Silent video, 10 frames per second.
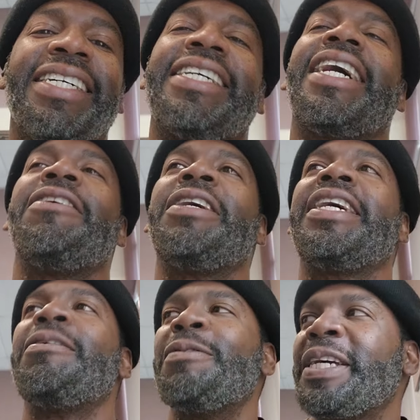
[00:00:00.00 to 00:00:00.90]
Kyrie
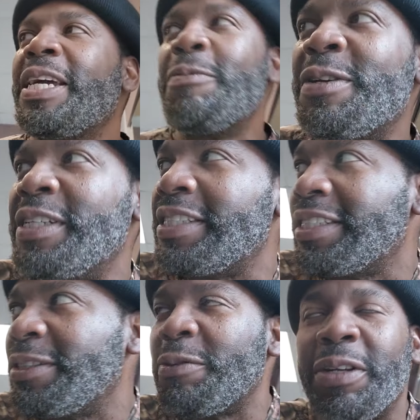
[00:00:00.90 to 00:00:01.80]
came on his
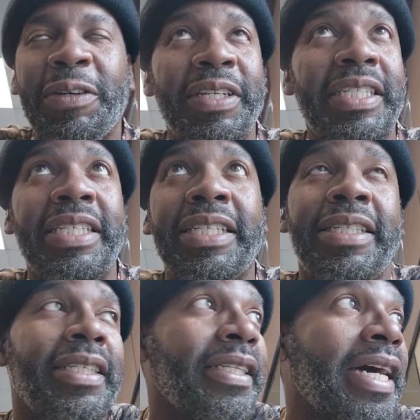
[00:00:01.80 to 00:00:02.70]
Twitter and he said,
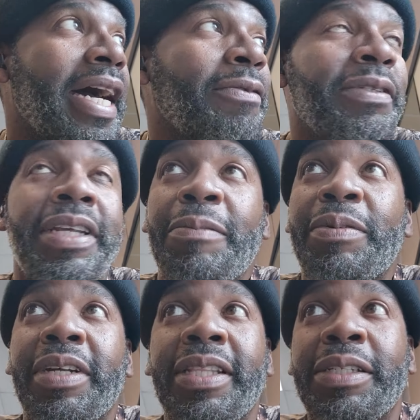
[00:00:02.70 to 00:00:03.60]
listen, I was not
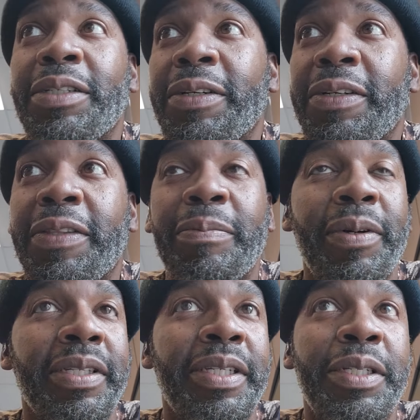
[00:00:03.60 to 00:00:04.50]
put on this earth to
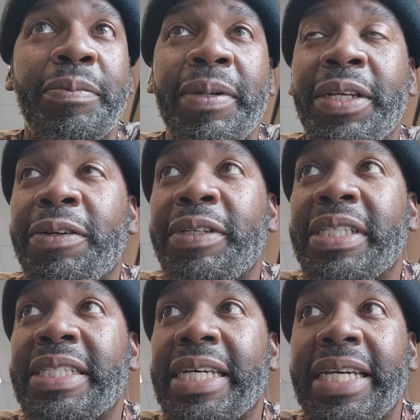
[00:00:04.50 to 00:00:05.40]
participate or
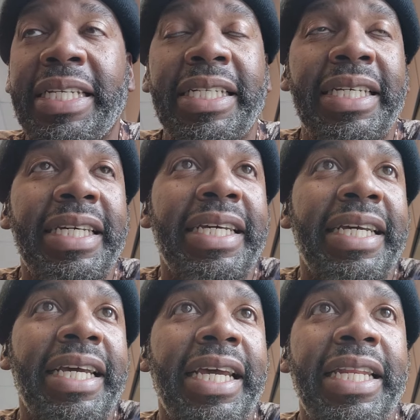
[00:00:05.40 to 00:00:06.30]
incite
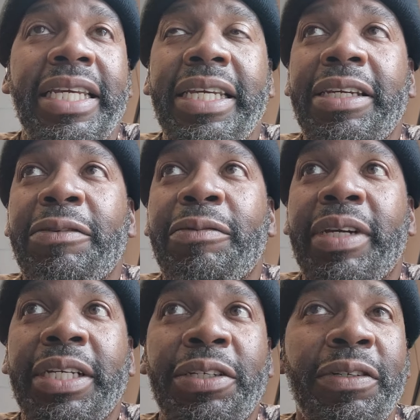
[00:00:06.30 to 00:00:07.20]
any
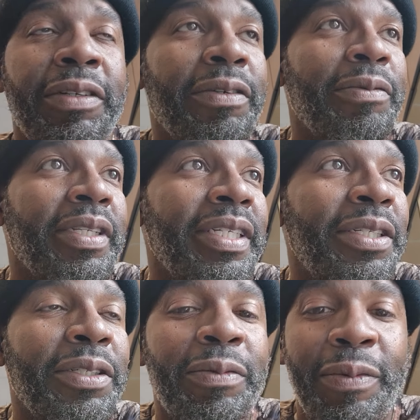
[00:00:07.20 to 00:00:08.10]
racial or
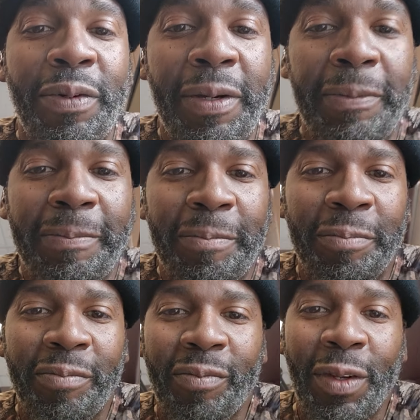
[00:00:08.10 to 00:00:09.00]
religious war
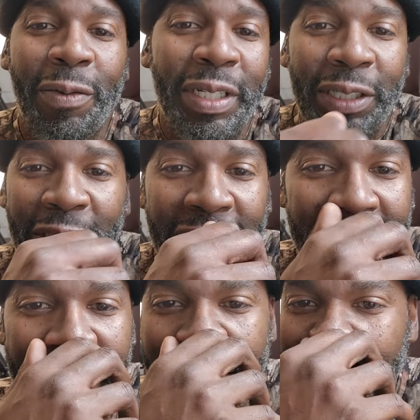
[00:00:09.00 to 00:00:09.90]
or injustice.